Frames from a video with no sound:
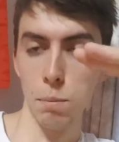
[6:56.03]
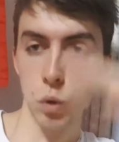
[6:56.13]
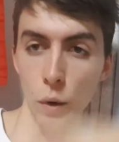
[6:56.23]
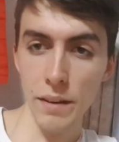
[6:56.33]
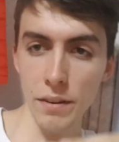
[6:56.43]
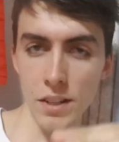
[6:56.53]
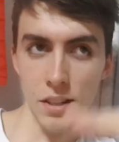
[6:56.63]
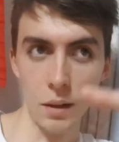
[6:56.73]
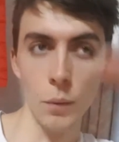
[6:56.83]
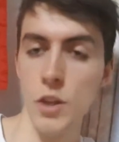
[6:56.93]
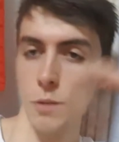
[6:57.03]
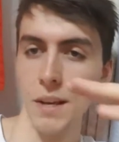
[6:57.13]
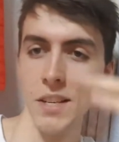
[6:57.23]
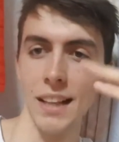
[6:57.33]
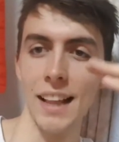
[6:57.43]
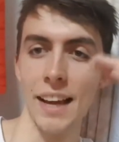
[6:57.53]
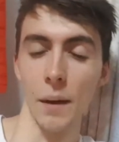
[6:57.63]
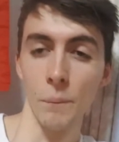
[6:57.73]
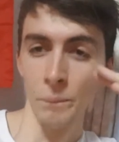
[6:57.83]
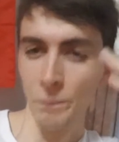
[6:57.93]
it's coming up, like it's
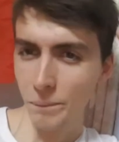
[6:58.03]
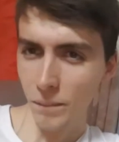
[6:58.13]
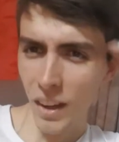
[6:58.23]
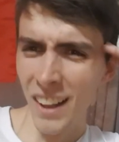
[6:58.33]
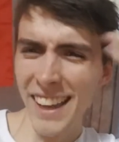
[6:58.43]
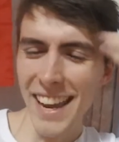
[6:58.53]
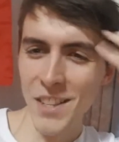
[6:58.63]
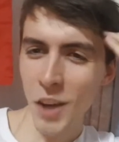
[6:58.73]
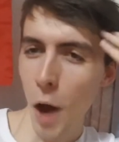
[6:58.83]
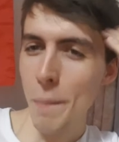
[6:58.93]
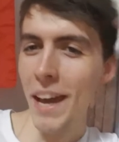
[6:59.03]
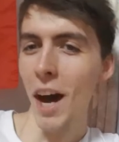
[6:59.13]
waking up in my head,